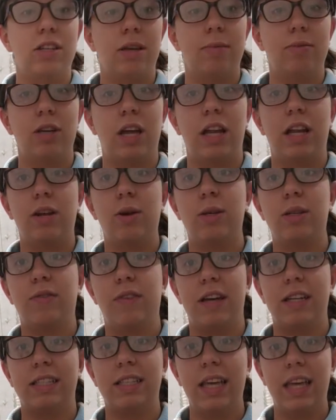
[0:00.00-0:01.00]
so I'm trying to go as
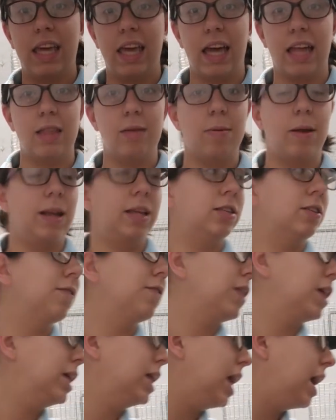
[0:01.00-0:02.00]
fast as I can. The bunnies are
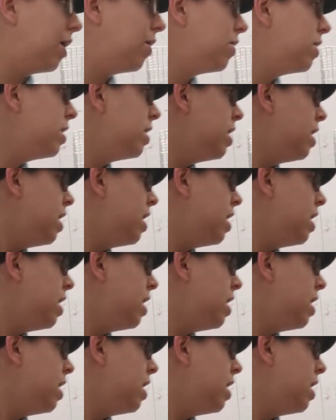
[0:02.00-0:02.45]
freaking out.